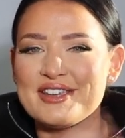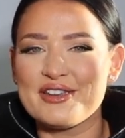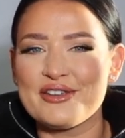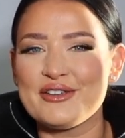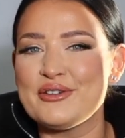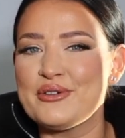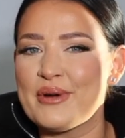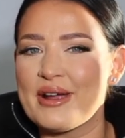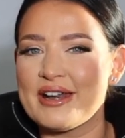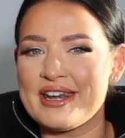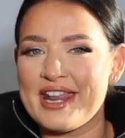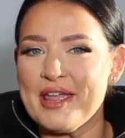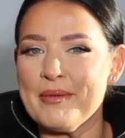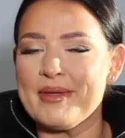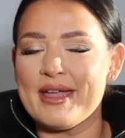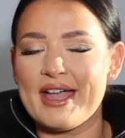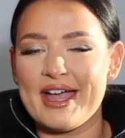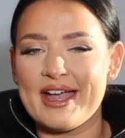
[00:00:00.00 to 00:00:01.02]
you
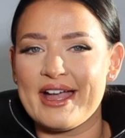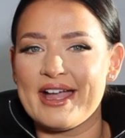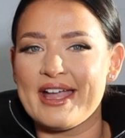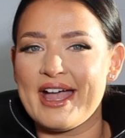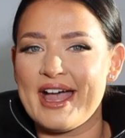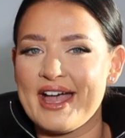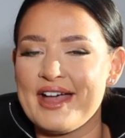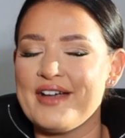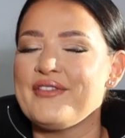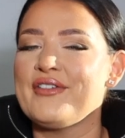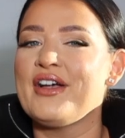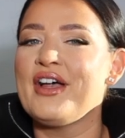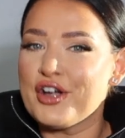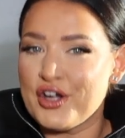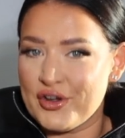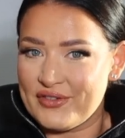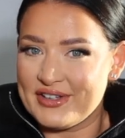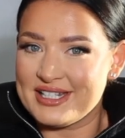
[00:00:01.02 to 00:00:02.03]
name it, I have
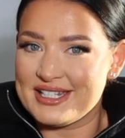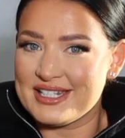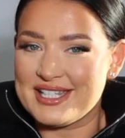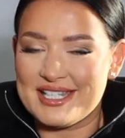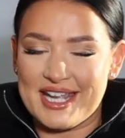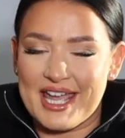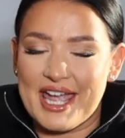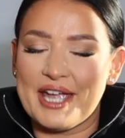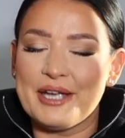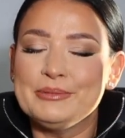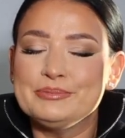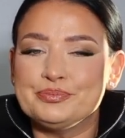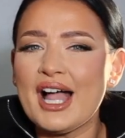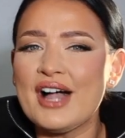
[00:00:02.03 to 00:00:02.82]
covered it today.